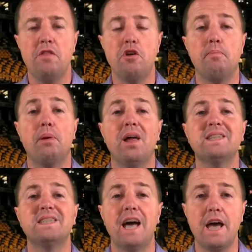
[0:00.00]
Their
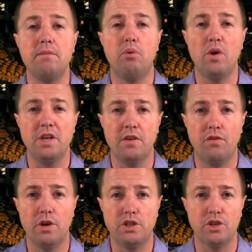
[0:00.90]
plus 9 point
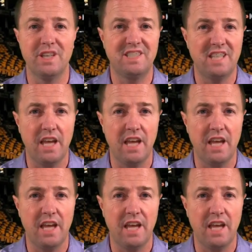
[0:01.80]
differential is